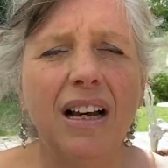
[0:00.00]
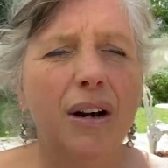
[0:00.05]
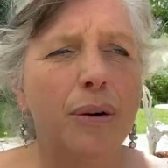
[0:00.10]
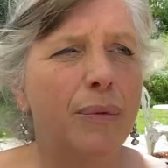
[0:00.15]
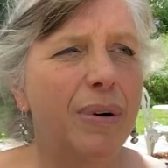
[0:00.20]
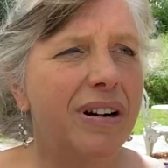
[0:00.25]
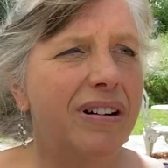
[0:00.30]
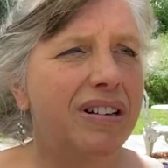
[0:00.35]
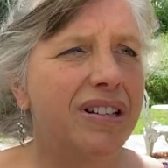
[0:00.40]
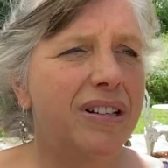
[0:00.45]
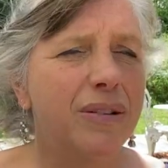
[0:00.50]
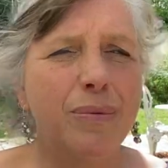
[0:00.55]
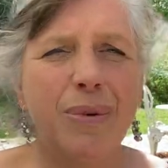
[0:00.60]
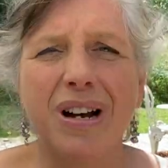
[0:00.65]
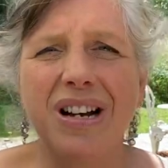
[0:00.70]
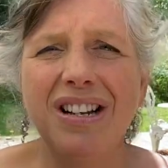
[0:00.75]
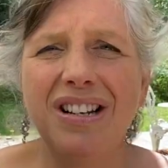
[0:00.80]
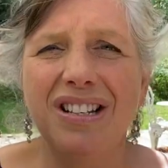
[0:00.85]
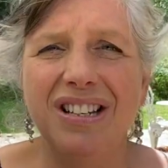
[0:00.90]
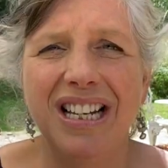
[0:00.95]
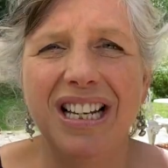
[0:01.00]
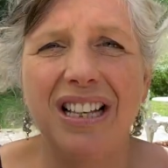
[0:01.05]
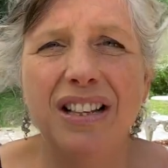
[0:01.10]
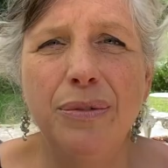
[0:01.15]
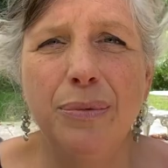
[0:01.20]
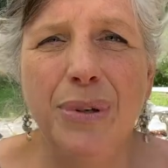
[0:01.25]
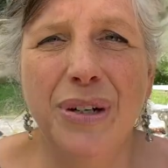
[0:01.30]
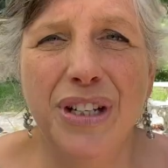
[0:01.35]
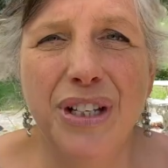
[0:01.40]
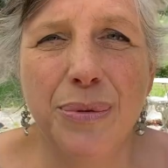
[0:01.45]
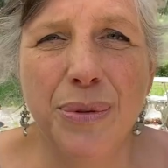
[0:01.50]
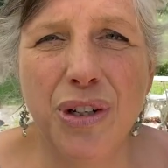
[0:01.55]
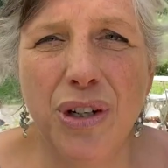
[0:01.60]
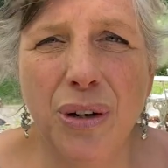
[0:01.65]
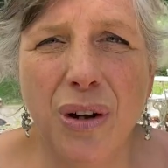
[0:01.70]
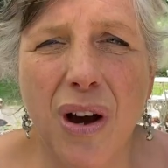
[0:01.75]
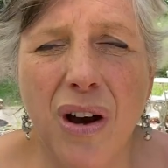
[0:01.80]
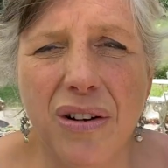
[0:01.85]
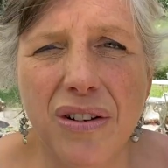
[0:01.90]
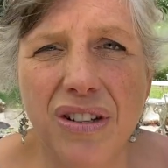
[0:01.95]
Whereas the ones in the woods, which you
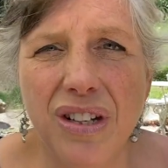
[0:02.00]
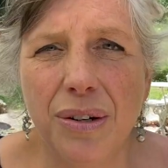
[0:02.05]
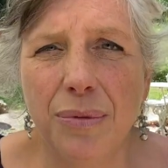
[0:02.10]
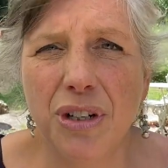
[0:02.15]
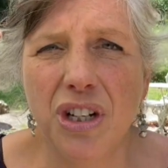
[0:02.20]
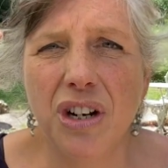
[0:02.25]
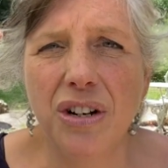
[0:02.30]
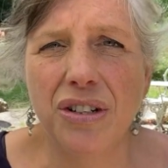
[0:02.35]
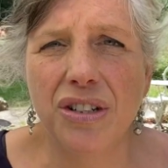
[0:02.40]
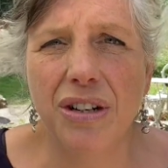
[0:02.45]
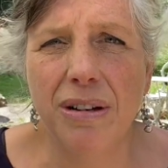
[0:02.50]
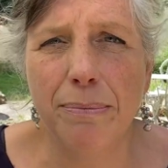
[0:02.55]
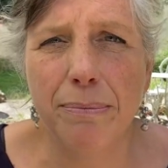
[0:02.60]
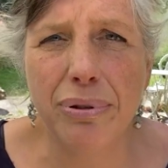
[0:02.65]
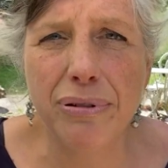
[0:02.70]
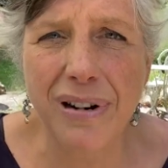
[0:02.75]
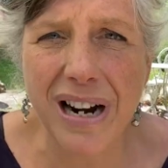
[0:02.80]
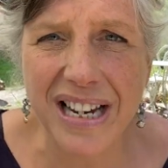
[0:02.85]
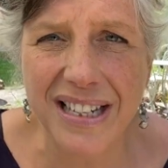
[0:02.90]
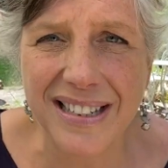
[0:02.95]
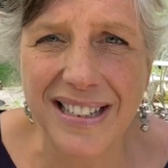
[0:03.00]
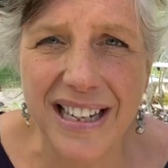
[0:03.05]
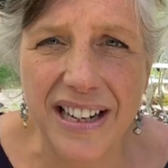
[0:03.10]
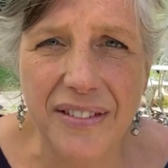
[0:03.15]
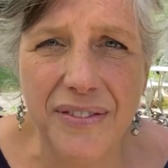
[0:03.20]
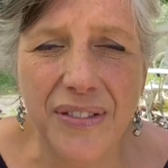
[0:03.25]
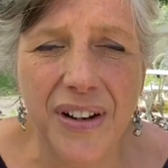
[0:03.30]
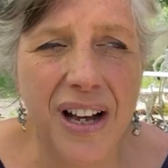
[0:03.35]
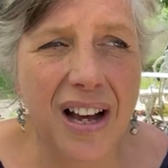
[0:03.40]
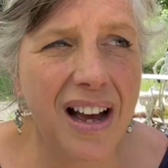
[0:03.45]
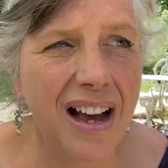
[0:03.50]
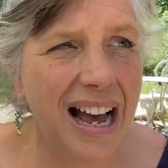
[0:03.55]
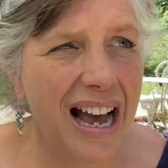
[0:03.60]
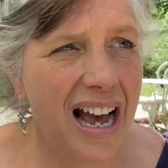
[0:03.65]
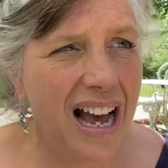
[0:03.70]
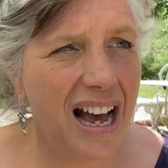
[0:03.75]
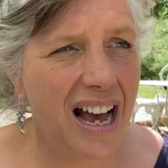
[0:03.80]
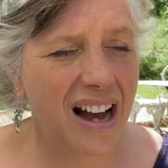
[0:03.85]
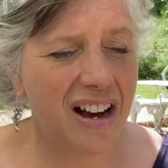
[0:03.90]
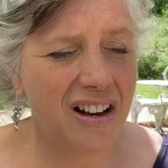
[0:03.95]
can't see, which aren't so impressive,
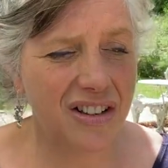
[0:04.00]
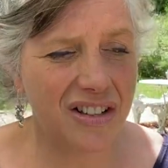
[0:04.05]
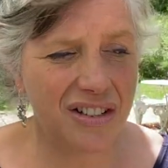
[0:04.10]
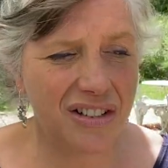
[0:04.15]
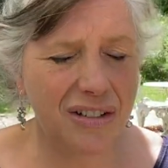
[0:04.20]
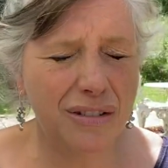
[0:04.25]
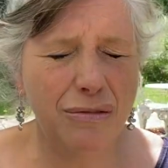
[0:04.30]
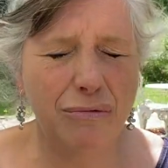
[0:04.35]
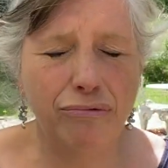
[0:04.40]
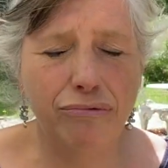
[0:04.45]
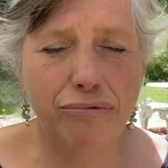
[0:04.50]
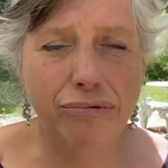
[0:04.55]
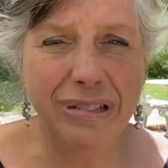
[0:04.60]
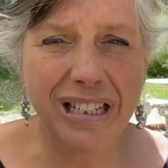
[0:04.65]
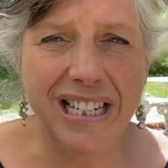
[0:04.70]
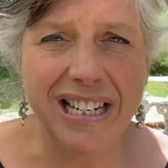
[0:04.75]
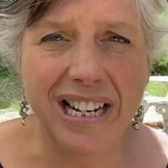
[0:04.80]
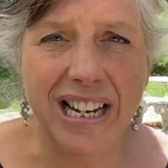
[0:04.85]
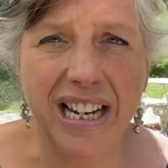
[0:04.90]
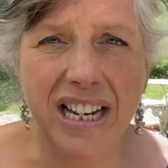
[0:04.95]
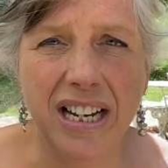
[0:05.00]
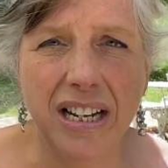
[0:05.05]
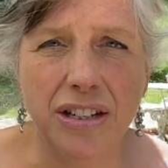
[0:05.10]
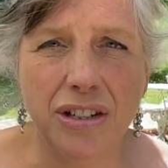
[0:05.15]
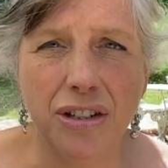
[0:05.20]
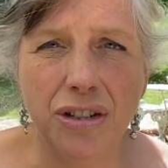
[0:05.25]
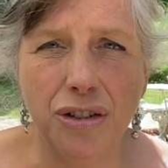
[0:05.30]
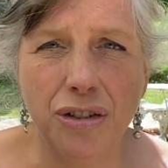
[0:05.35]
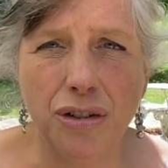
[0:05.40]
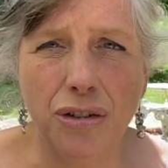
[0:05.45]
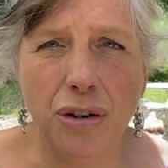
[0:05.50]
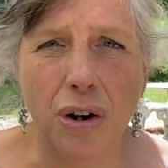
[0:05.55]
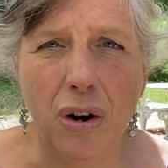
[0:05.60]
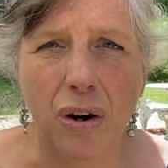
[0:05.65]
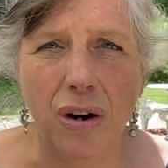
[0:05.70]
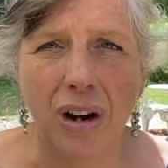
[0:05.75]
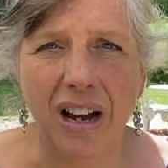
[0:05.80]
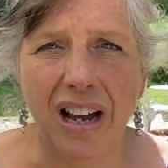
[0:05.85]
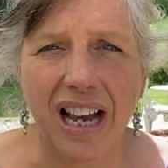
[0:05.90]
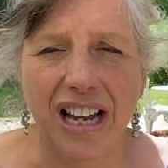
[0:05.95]
are still really
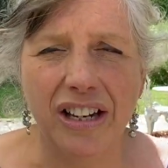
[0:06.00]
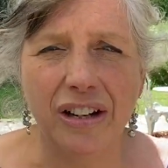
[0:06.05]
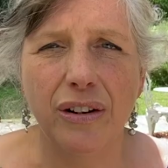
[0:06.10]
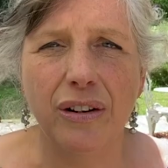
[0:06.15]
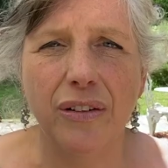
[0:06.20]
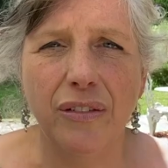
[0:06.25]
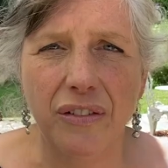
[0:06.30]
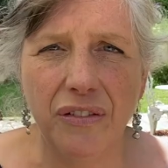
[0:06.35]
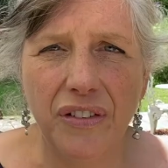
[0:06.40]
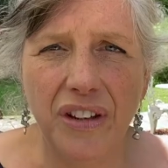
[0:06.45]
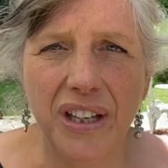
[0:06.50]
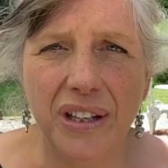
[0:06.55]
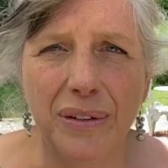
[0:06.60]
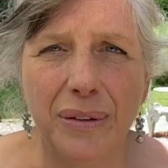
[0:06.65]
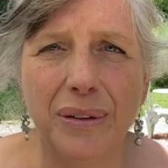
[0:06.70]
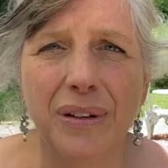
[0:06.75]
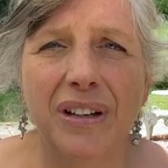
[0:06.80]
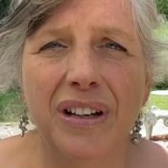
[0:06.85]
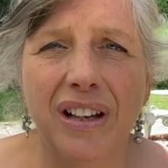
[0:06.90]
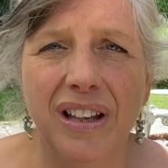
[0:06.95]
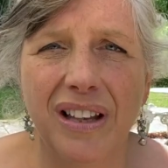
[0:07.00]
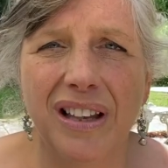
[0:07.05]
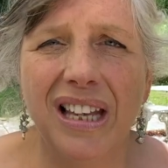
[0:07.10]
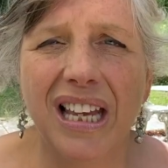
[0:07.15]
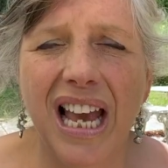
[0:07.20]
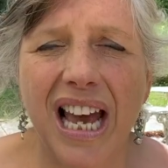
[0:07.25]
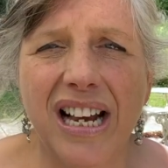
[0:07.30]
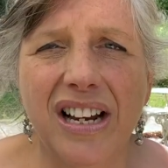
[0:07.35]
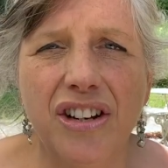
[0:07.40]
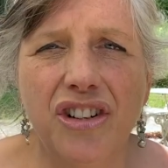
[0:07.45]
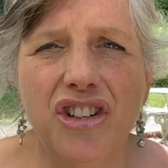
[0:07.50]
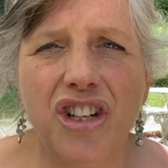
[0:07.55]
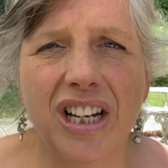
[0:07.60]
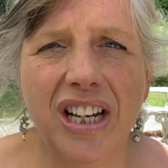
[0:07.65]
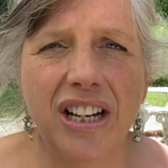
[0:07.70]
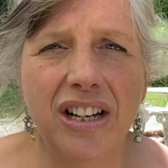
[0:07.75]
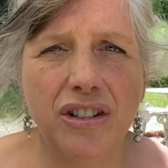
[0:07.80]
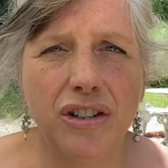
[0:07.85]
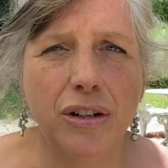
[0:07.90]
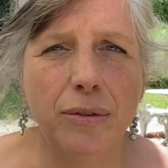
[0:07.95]
strong, and you can feel the energy
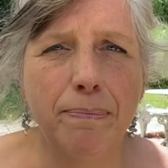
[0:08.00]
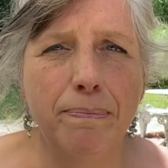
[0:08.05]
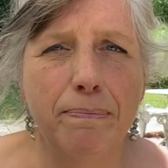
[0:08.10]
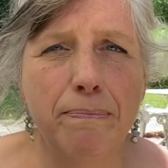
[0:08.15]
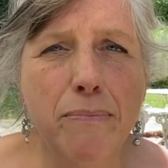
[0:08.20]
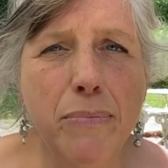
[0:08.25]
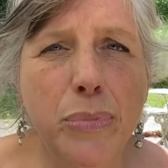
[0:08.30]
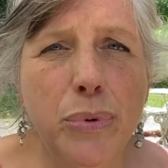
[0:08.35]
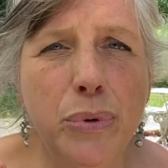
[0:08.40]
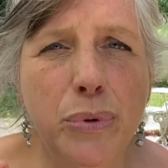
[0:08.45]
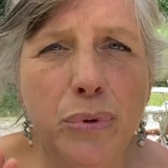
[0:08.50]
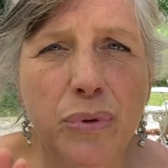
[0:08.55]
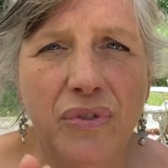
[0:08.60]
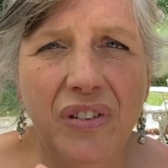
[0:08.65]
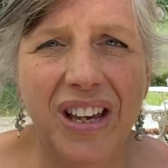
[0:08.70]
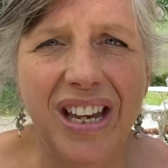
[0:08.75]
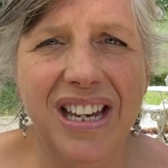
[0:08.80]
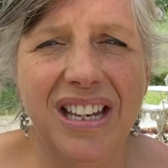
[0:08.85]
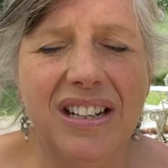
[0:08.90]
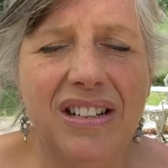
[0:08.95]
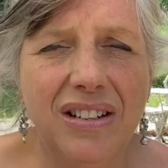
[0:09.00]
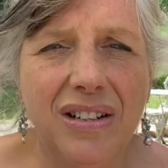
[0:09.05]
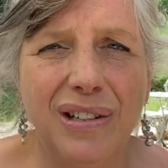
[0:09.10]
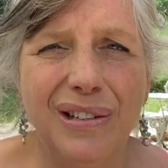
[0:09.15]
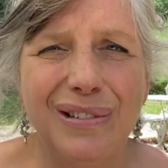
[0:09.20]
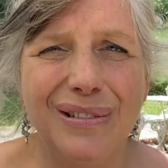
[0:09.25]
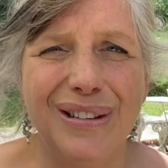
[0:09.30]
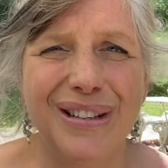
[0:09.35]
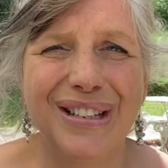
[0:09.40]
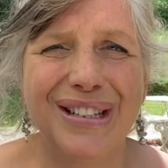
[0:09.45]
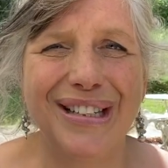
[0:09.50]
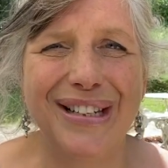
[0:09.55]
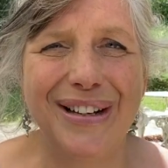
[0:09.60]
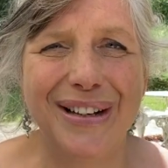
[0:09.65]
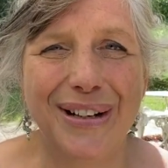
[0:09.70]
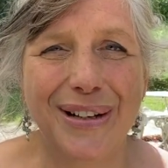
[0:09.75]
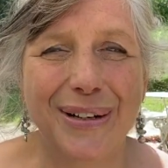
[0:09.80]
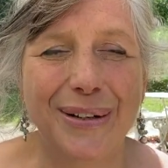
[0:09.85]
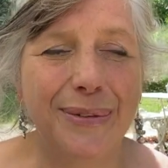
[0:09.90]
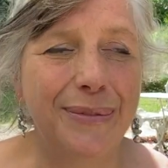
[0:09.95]
as you move into the
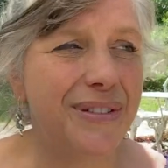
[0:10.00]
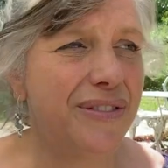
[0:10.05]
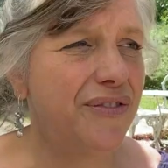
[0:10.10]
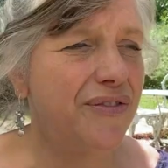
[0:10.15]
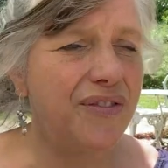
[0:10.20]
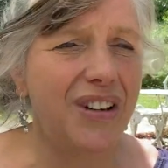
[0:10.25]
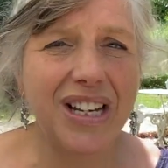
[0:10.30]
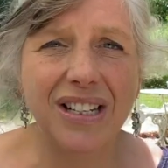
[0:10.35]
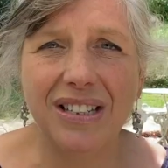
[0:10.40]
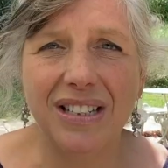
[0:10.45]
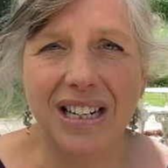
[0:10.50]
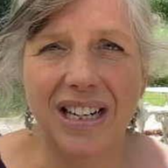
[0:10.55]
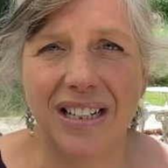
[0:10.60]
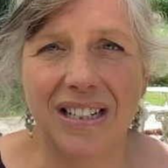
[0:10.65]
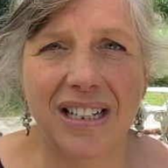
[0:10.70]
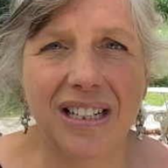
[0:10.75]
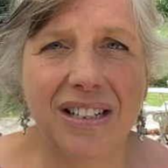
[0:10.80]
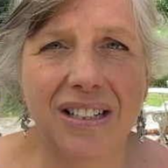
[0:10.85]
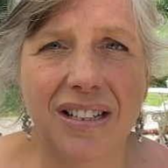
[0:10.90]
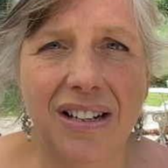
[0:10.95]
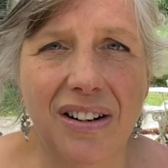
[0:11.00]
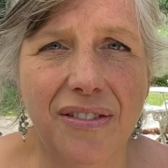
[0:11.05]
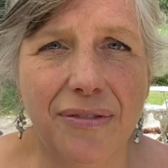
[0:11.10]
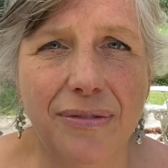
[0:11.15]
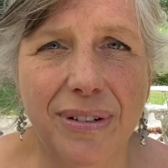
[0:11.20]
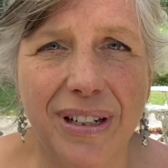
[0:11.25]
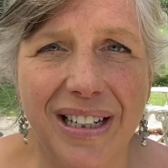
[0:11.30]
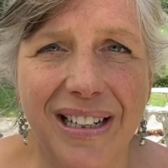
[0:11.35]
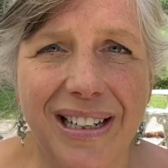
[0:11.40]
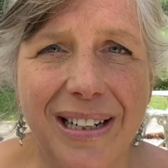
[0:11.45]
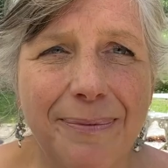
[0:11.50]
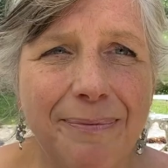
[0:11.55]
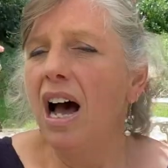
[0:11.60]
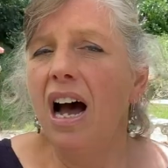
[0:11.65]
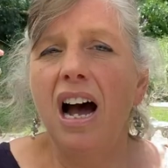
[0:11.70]
circle. Fascinating stuff, really.